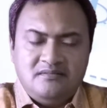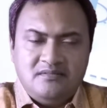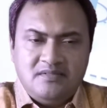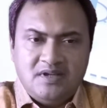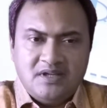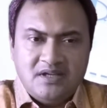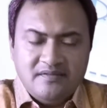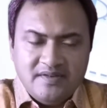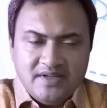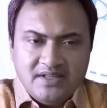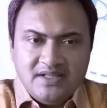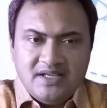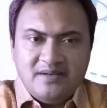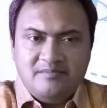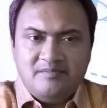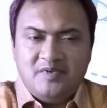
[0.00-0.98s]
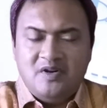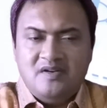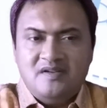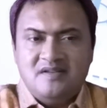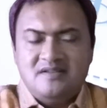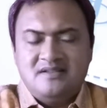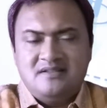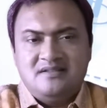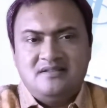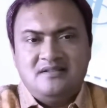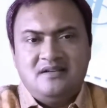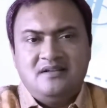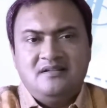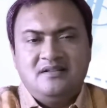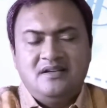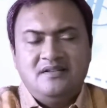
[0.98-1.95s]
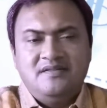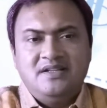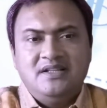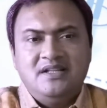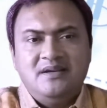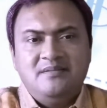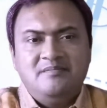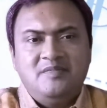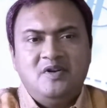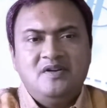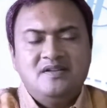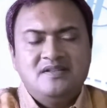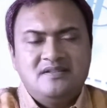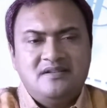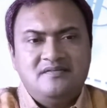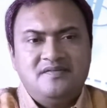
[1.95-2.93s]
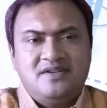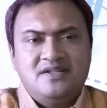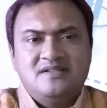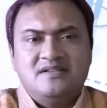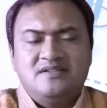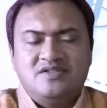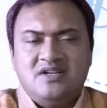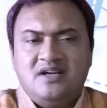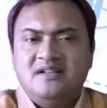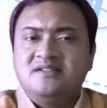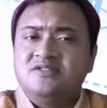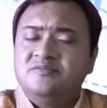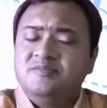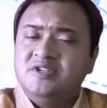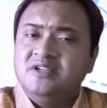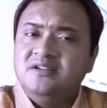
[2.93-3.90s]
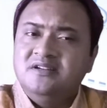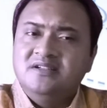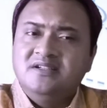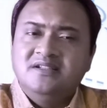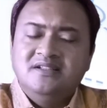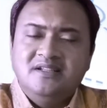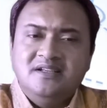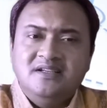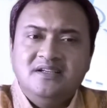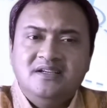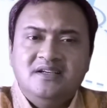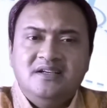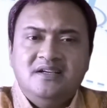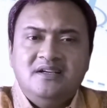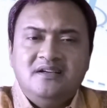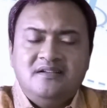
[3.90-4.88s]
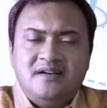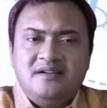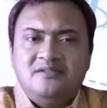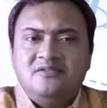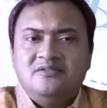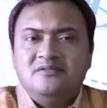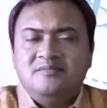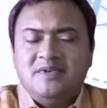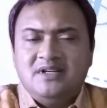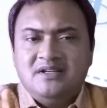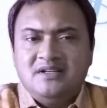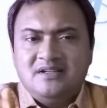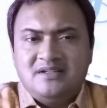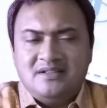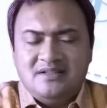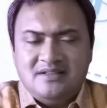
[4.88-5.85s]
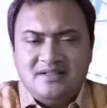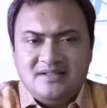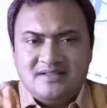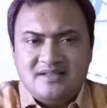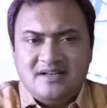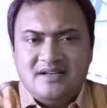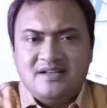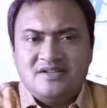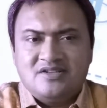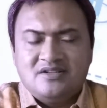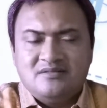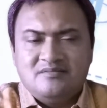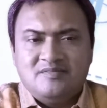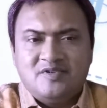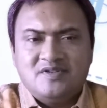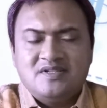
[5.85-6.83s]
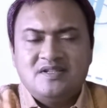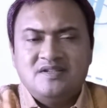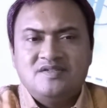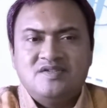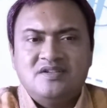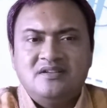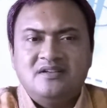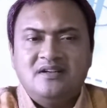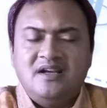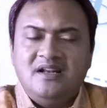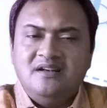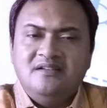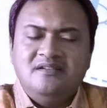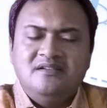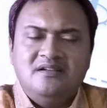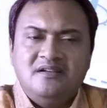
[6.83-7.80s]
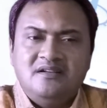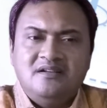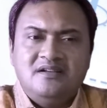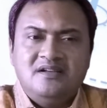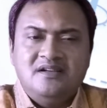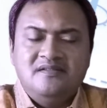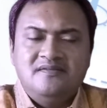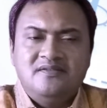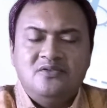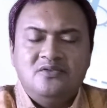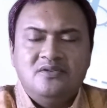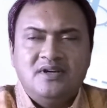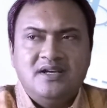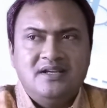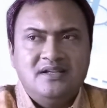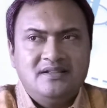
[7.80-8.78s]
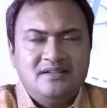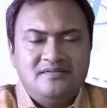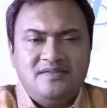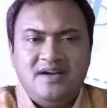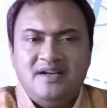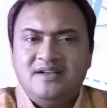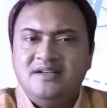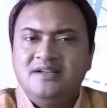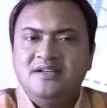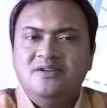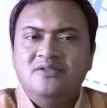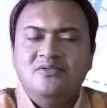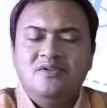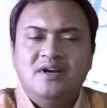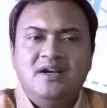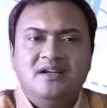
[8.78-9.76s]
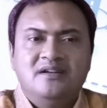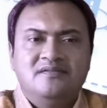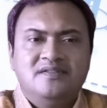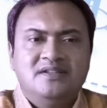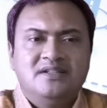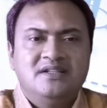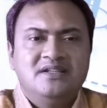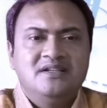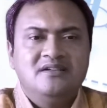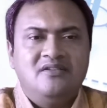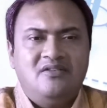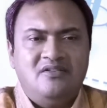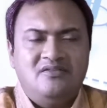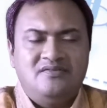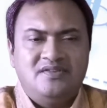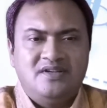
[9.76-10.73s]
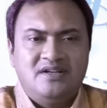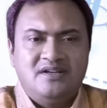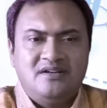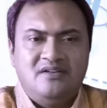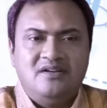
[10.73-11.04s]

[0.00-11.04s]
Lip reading: giving the employees reference a chance to be heard in the recruitment, in the selection procedure, and if okay, they finally go ahead with the offering.